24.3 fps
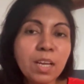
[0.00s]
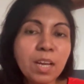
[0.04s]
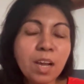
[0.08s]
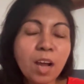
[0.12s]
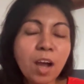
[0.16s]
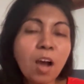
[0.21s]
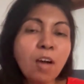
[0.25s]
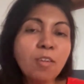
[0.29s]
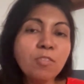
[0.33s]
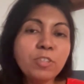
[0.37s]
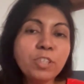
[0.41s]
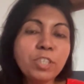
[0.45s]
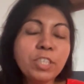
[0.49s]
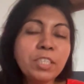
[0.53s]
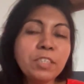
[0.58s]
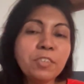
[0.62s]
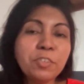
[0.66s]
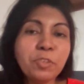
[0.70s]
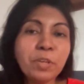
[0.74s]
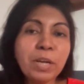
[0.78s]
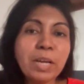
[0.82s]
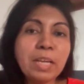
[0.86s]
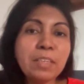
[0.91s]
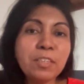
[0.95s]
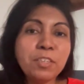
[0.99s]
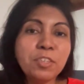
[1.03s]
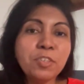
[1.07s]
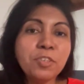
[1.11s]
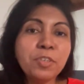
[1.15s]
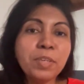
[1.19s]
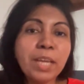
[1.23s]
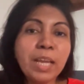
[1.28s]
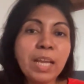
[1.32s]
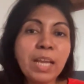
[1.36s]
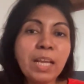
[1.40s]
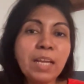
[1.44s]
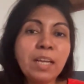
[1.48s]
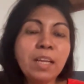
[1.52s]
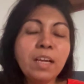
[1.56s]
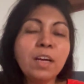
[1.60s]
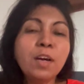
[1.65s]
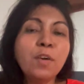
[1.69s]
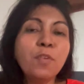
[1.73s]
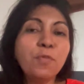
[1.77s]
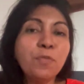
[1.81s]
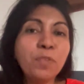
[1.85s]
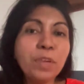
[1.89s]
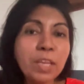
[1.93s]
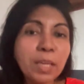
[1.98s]
how she tries to gain
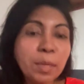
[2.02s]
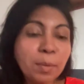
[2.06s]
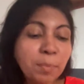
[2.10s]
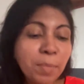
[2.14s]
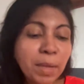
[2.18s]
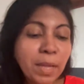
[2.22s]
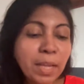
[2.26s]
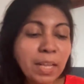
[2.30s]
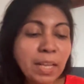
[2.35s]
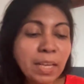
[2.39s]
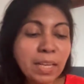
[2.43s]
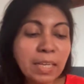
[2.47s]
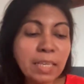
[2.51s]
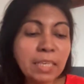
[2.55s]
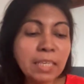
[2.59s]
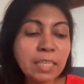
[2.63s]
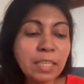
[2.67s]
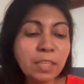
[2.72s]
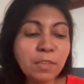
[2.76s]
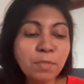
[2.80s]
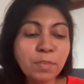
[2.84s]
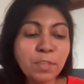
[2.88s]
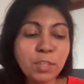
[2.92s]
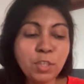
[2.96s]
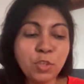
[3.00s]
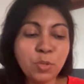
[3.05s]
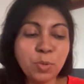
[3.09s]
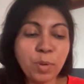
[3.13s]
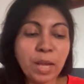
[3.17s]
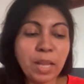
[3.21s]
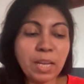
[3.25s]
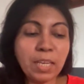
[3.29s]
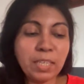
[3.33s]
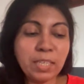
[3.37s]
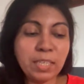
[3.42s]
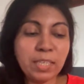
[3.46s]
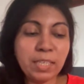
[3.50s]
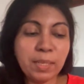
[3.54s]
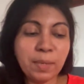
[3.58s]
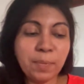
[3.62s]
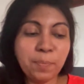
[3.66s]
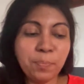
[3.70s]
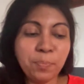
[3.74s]
her female individuality,